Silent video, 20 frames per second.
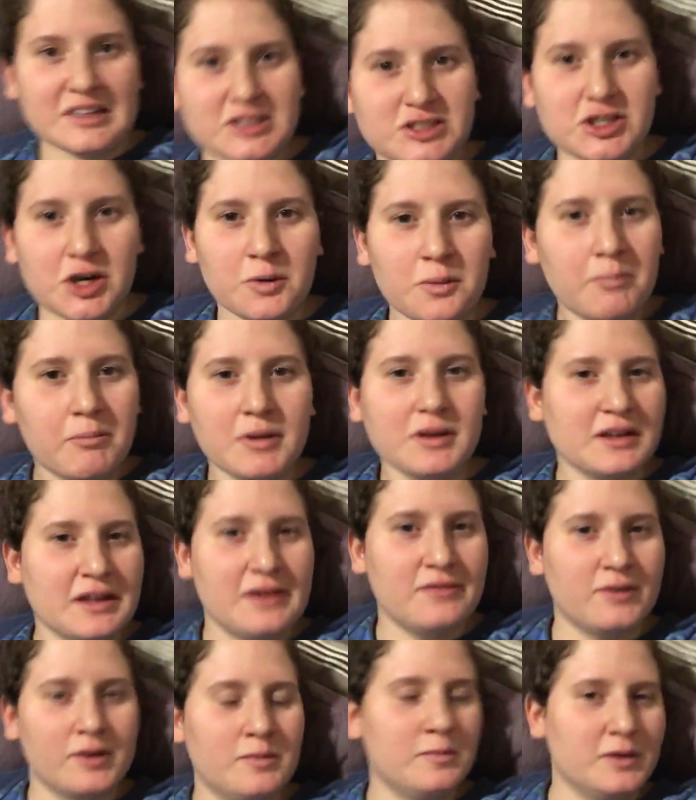don't
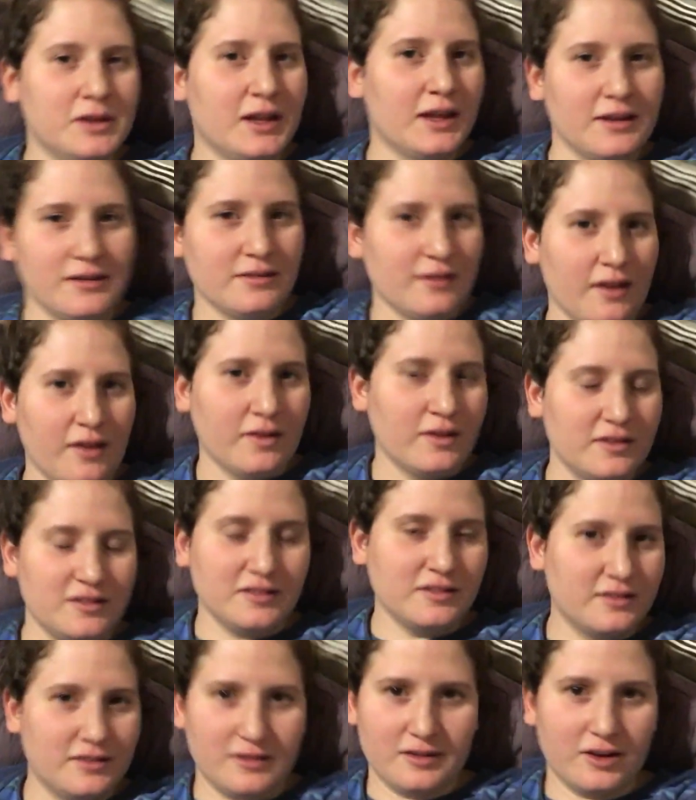believe them when they say this
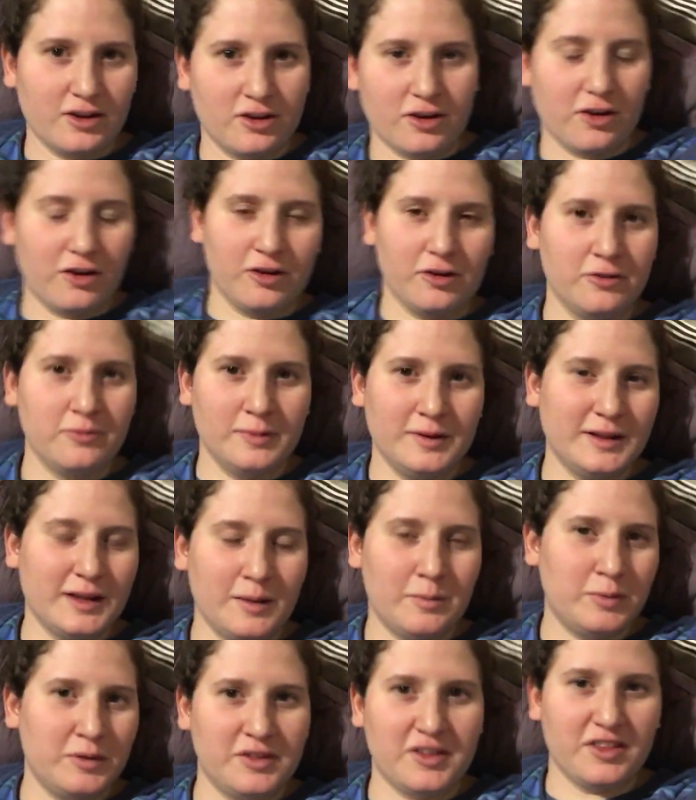isn't gonna hurt when they
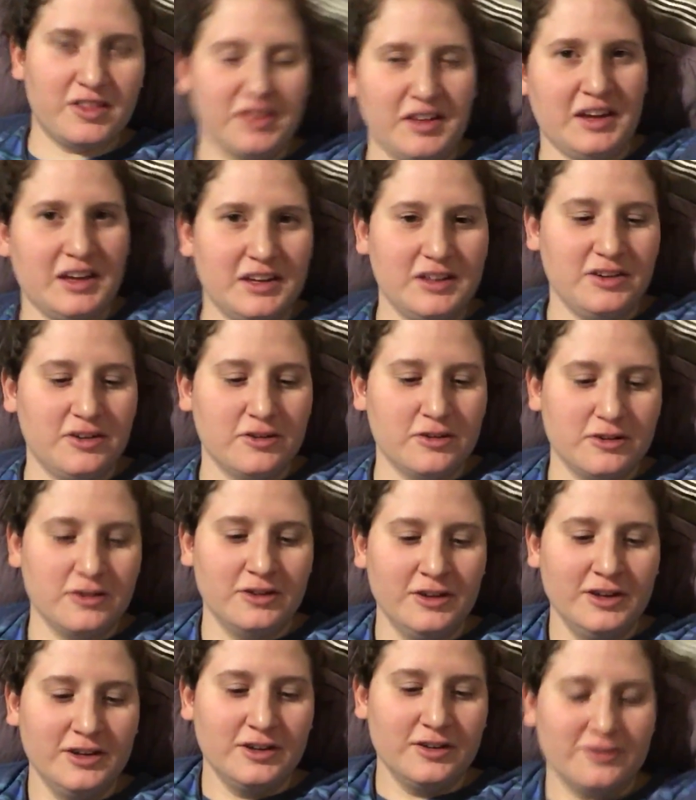put the thing in your
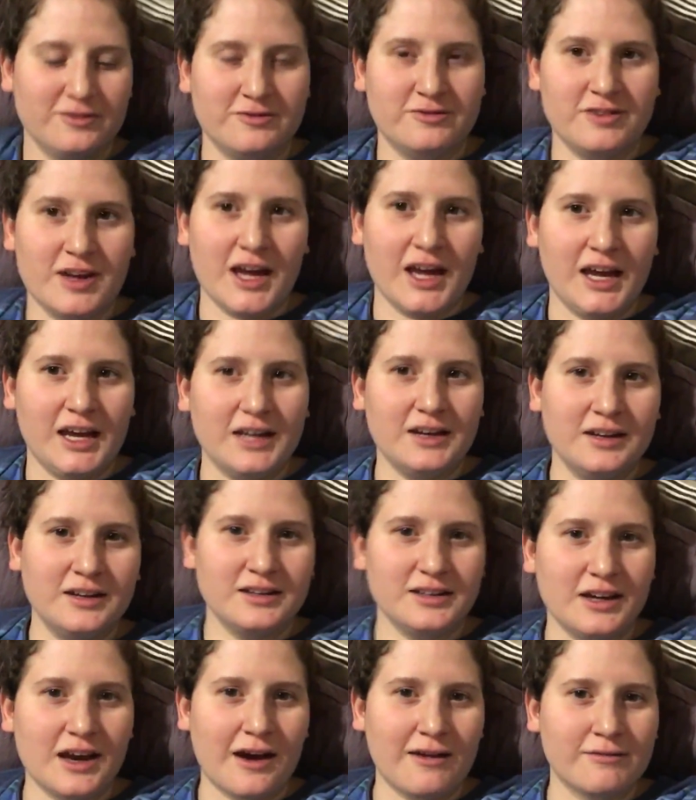vein.
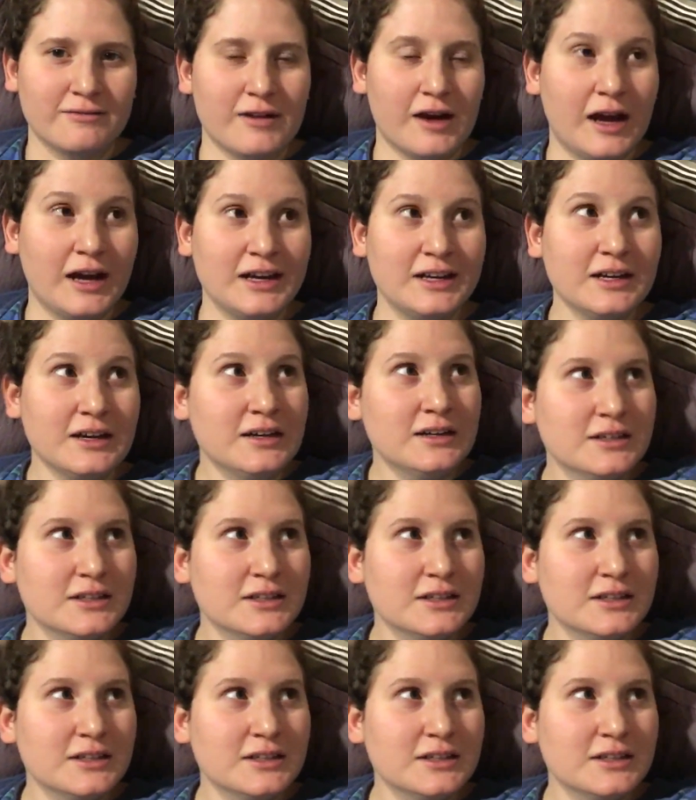Yeah, right.